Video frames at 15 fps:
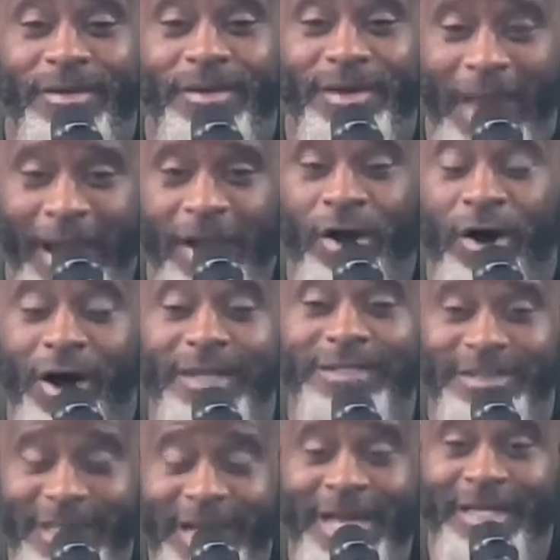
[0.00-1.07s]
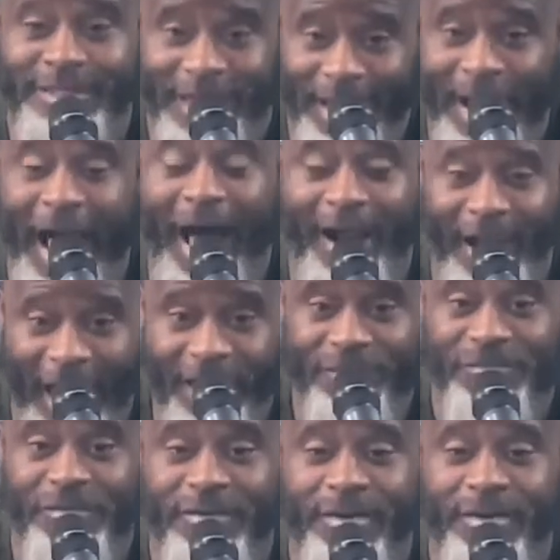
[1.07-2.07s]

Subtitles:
that God sends in our life